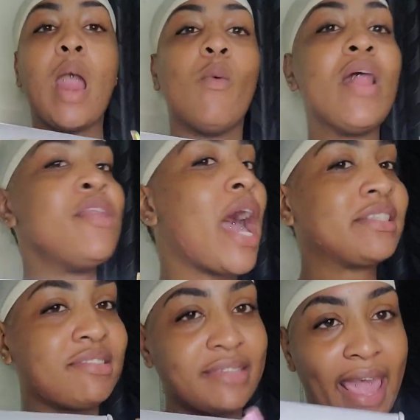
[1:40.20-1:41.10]
will
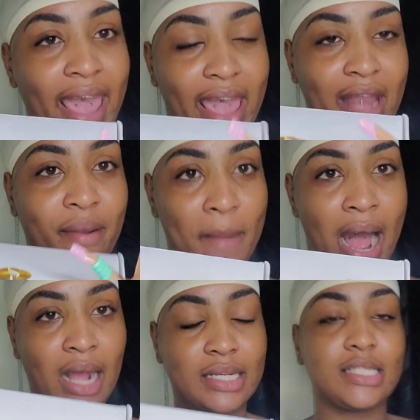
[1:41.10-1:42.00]
not stay in the
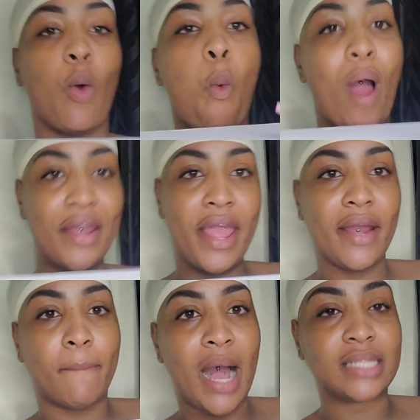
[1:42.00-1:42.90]
box. What
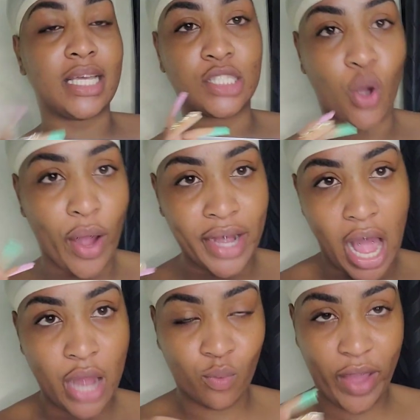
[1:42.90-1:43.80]
in the box is going
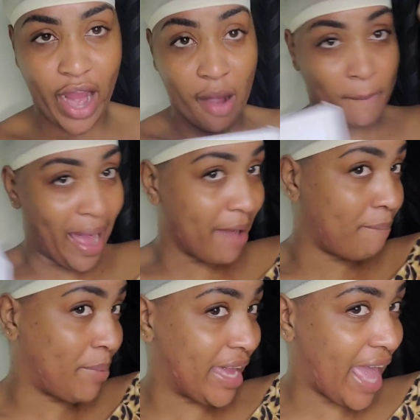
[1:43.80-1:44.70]
on? Where my
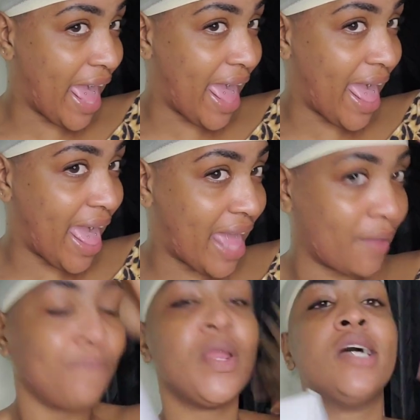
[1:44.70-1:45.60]
big
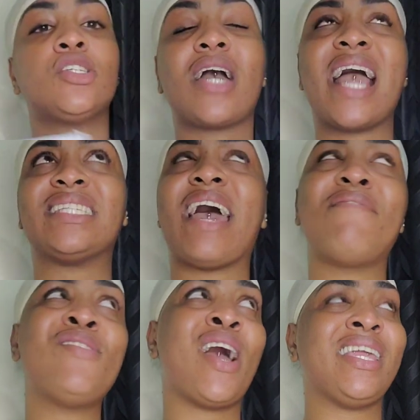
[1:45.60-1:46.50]
head? So guys,
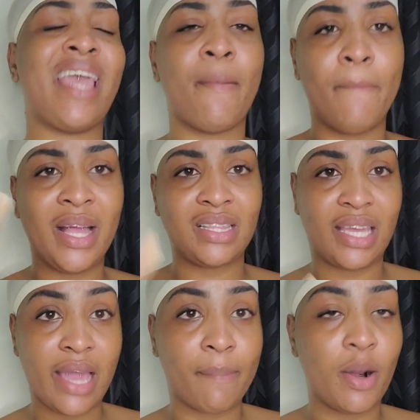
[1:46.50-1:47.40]
I've not yet melt the
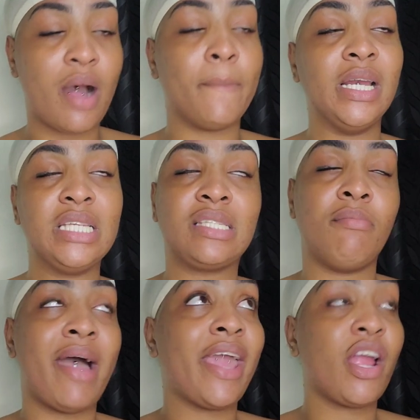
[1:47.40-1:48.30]
cap on, but listen,
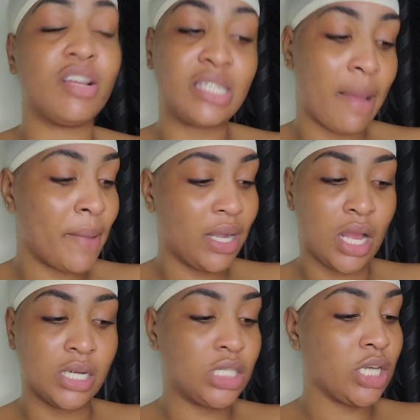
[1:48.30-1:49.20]
my hair is in a bad
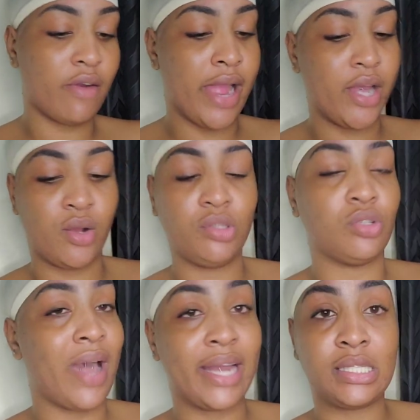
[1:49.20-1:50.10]
condition right now,
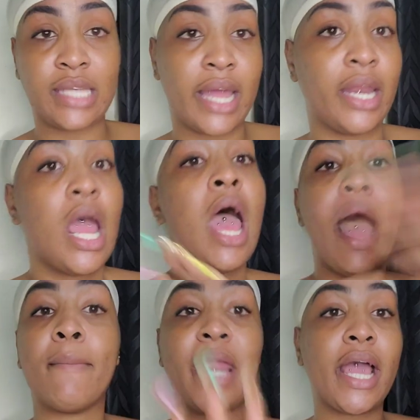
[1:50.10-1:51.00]
so I decided
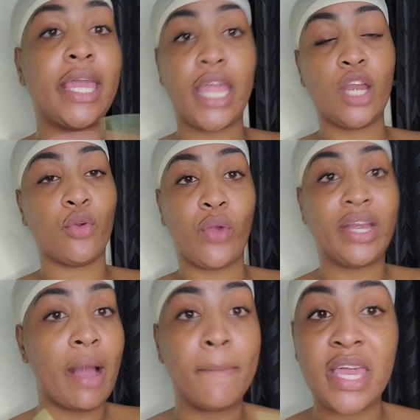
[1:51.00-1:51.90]
I'm not keen on
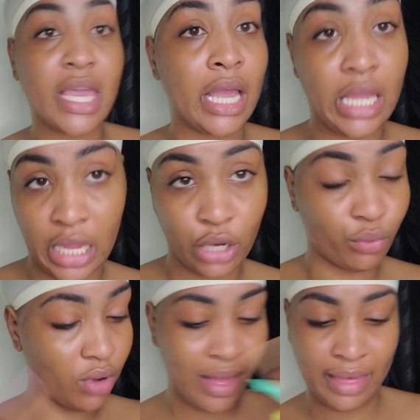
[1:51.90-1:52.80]
it. Come, you can keen
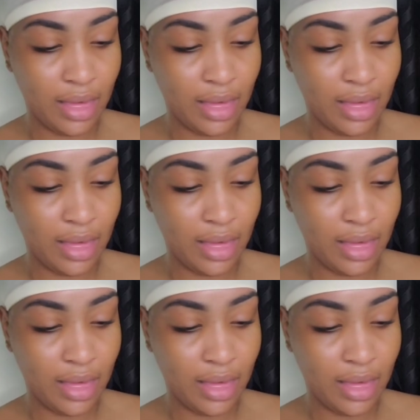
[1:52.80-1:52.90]
on.